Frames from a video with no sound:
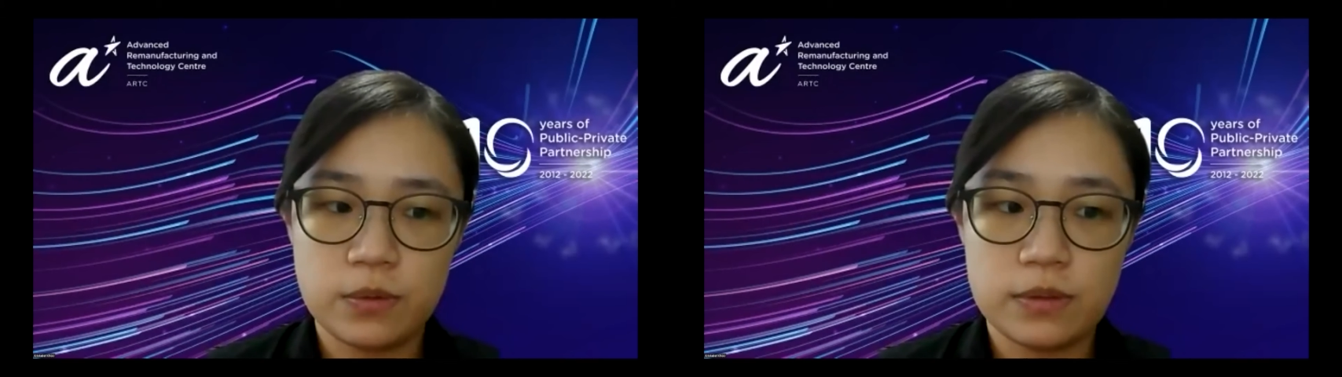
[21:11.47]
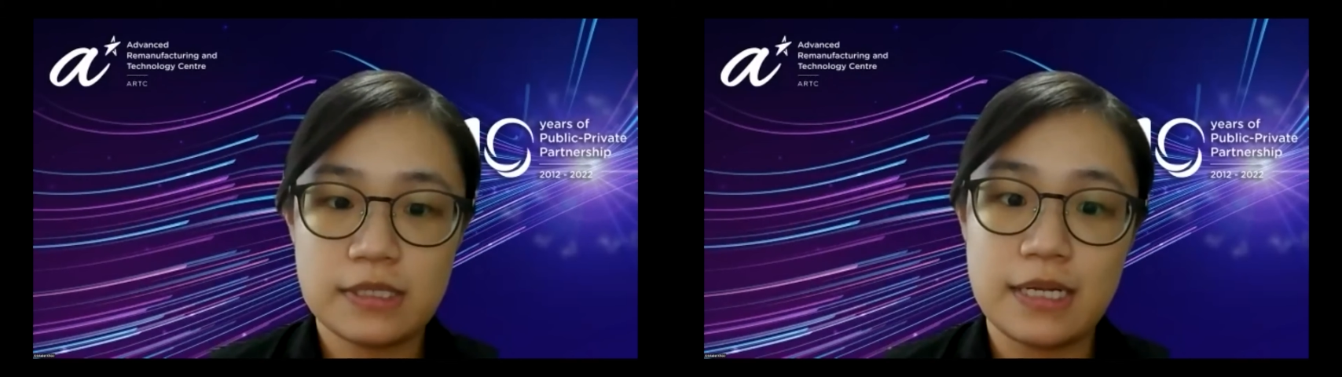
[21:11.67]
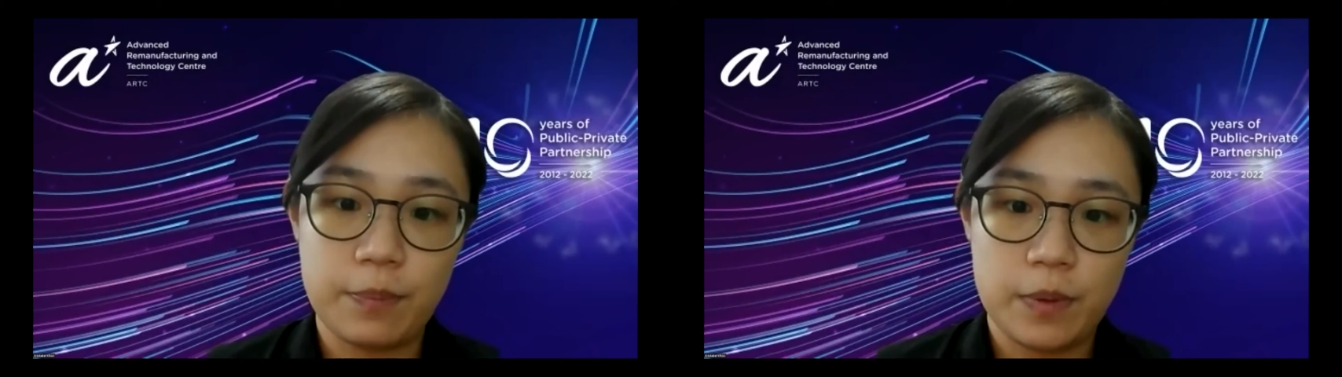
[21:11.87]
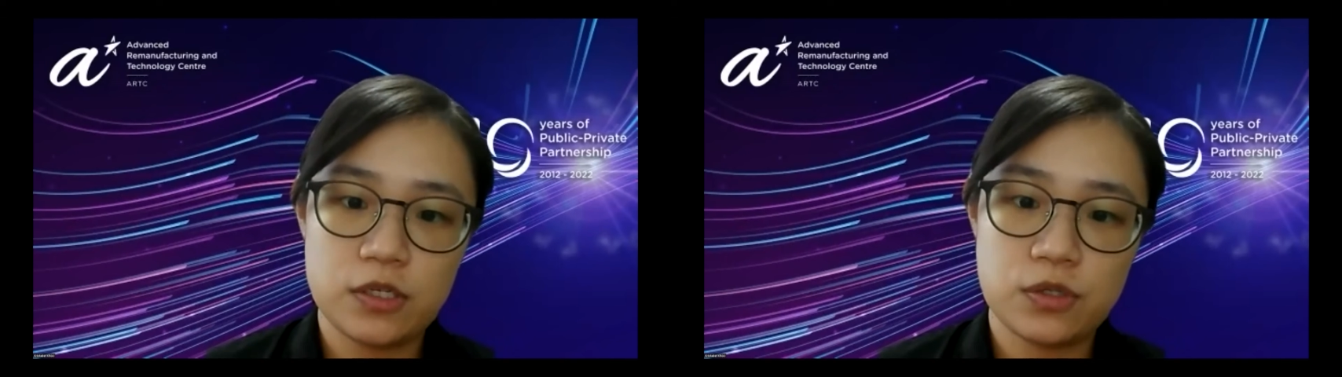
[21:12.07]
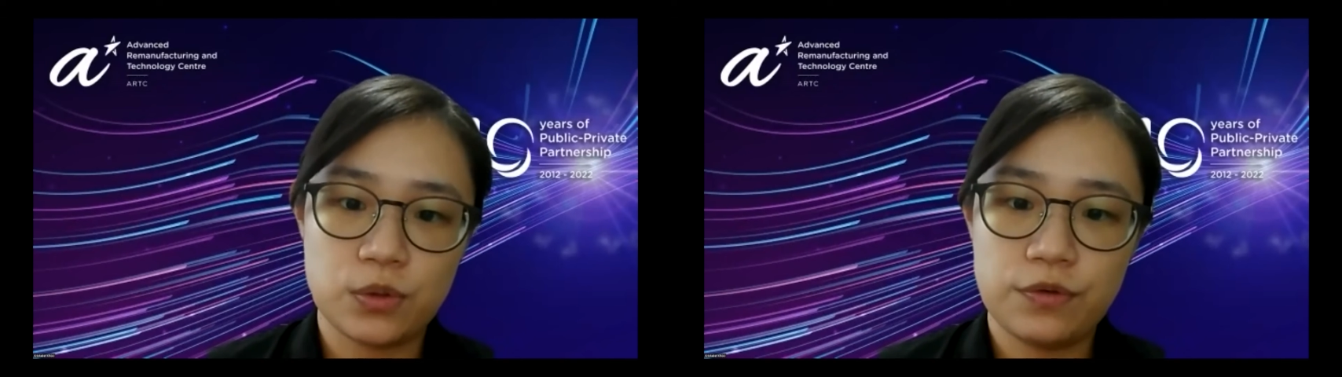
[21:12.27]
good stepping
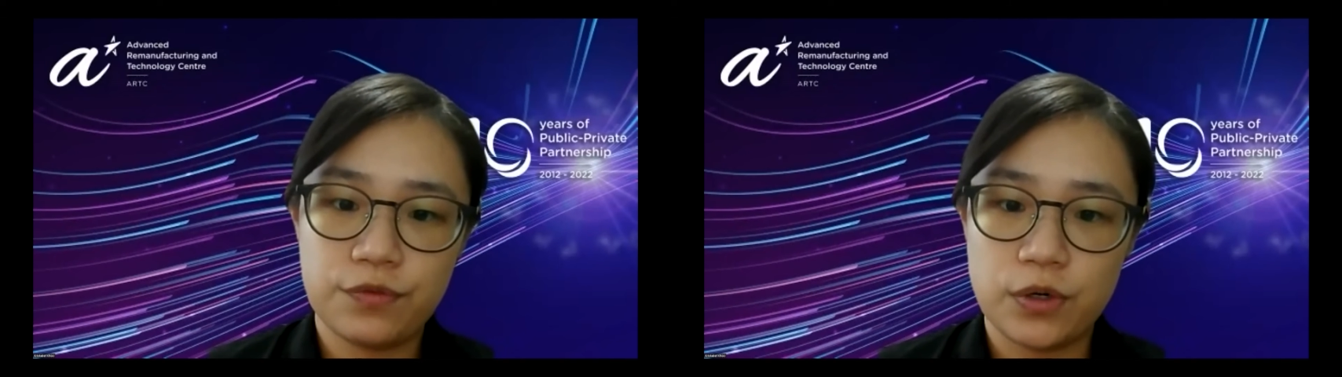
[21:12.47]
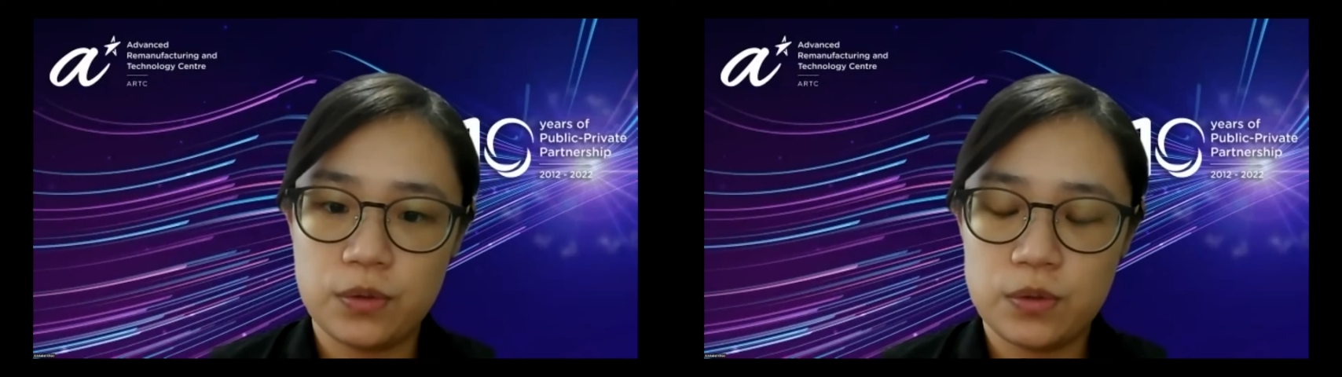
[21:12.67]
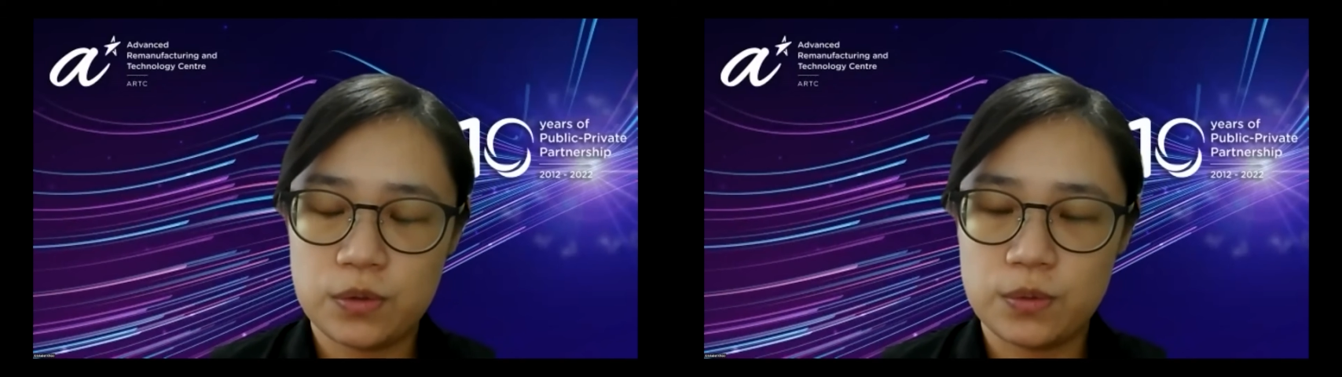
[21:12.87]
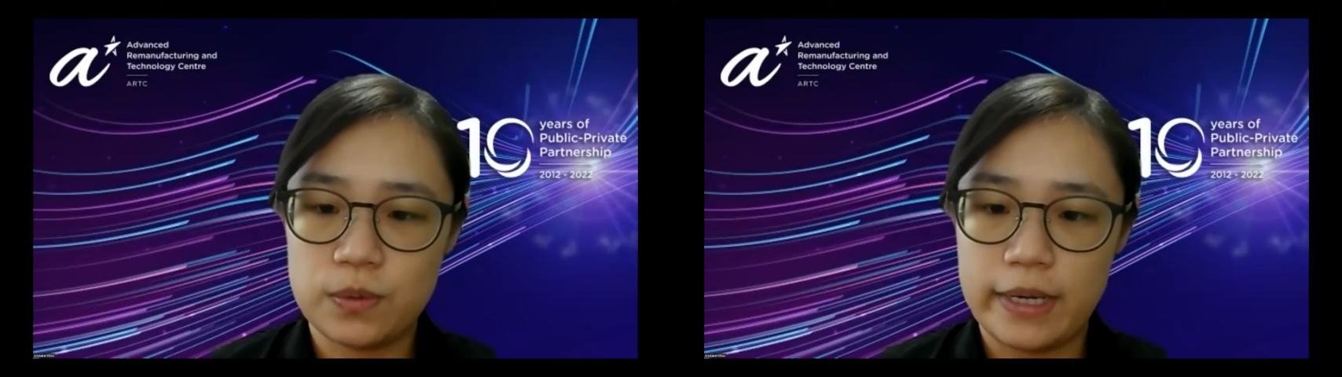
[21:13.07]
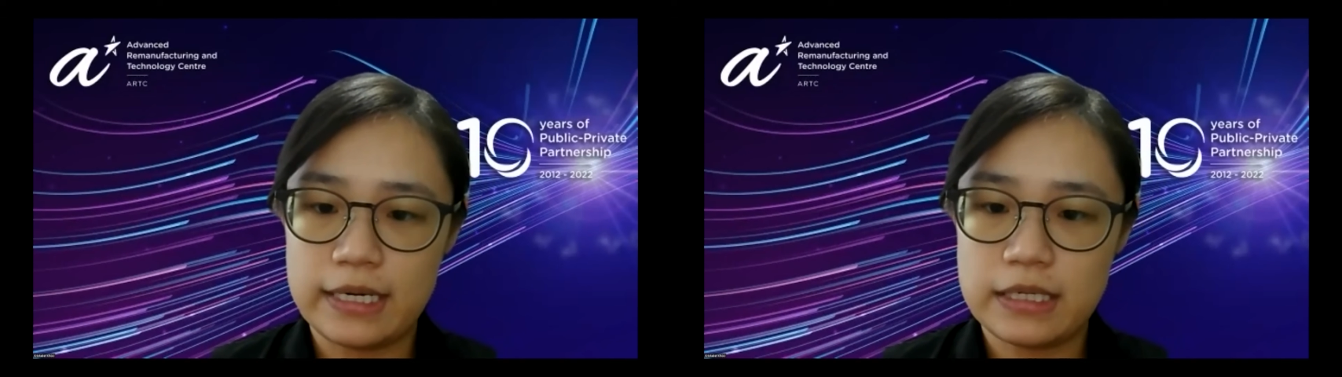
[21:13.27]
stone for you to
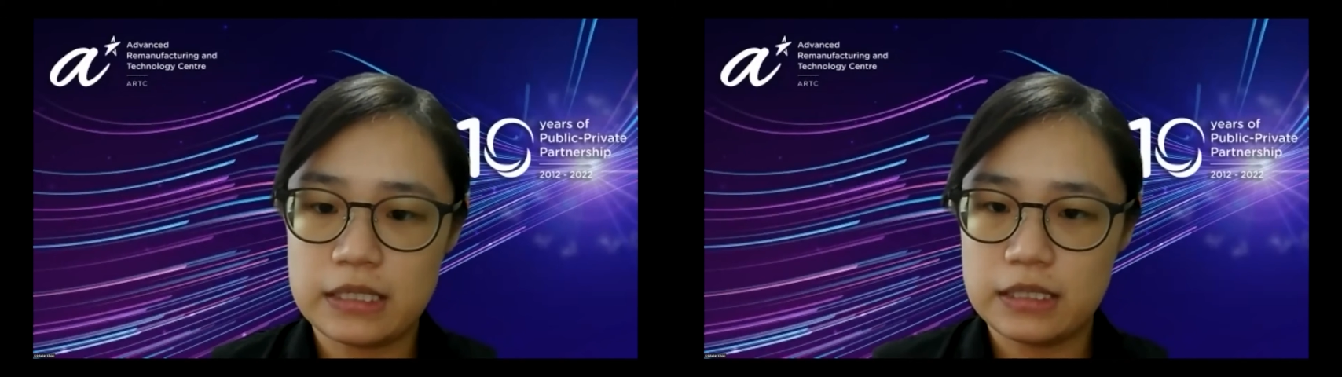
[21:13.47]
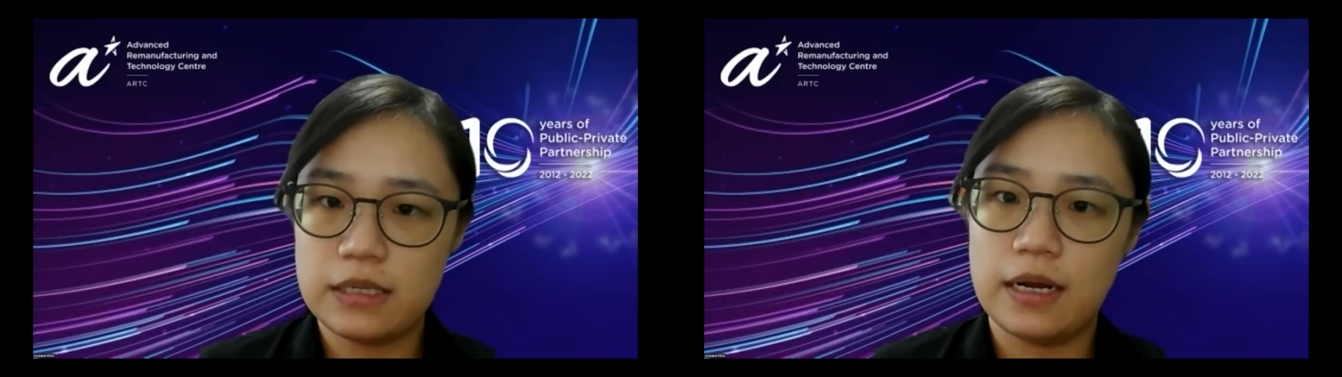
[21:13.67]
enter,